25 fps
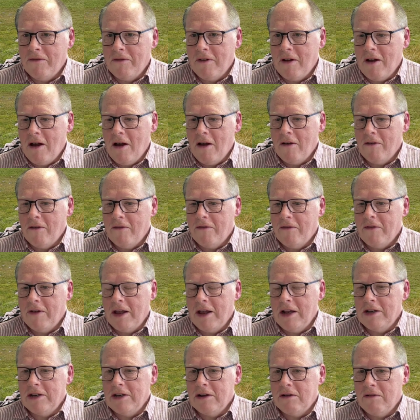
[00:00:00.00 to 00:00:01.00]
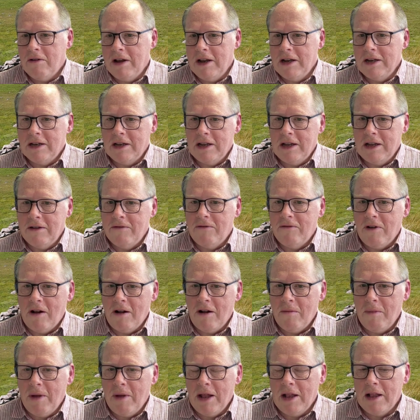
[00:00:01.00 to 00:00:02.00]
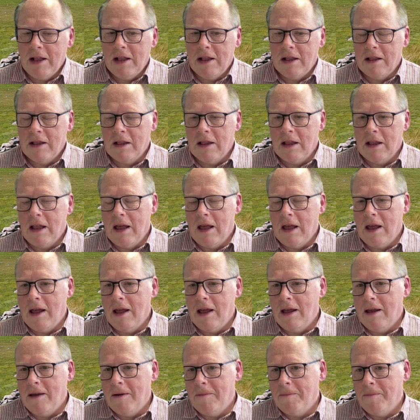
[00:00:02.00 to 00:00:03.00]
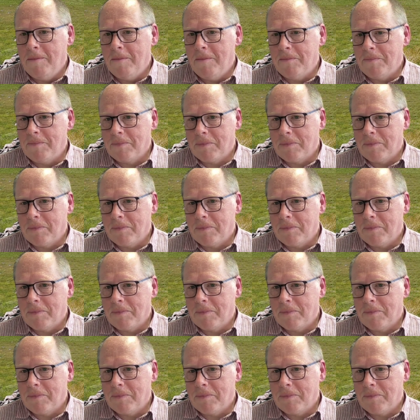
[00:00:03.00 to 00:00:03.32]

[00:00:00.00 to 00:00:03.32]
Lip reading: of integrating environmental and